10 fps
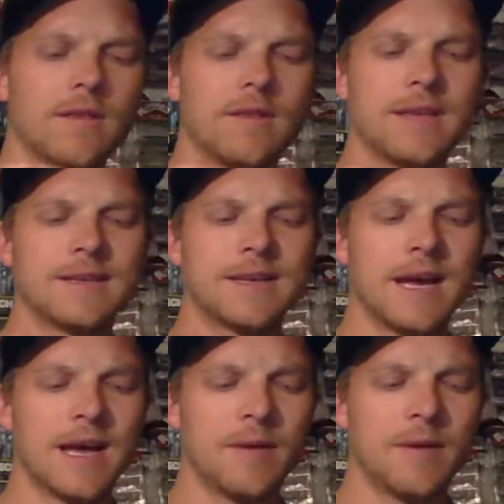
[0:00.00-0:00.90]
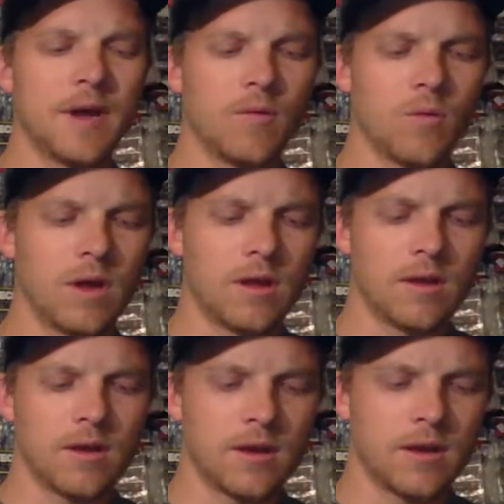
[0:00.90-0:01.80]
this guy. But
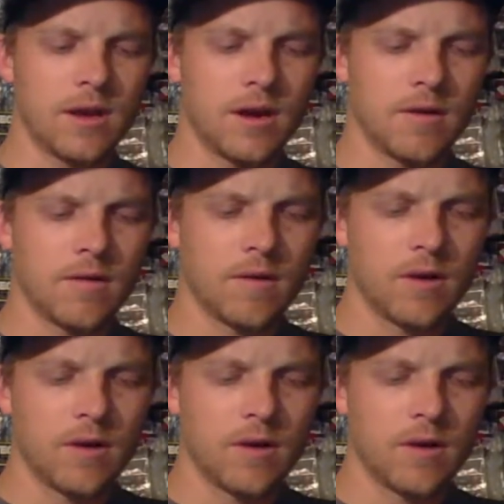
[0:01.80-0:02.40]
you know,